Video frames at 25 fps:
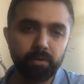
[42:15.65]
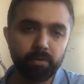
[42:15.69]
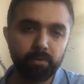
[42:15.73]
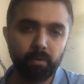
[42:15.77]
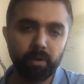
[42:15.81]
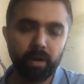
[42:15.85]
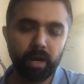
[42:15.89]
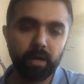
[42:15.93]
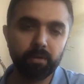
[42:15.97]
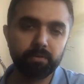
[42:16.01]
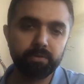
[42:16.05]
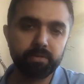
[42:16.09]

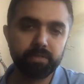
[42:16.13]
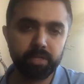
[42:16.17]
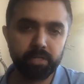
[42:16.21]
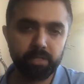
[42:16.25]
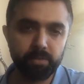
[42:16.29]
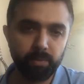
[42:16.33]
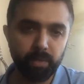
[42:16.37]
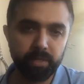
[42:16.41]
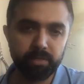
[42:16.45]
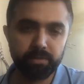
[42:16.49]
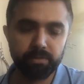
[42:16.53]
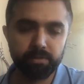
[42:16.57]
around
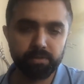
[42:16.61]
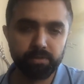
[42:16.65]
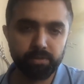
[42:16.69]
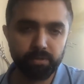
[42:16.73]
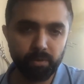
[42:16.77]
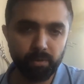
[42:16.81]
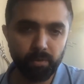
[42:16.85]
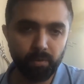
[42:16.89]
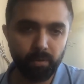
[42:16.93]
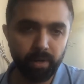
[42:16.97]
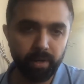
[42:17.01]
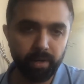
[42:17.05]
6 months or
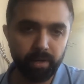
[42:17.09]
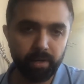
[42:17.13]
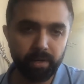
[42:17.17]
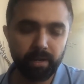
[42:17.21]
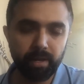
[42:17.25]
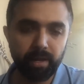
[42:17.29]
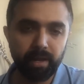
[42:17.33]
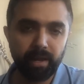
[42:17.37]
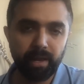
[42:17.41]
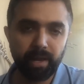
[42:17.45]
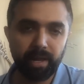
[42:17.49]
so, and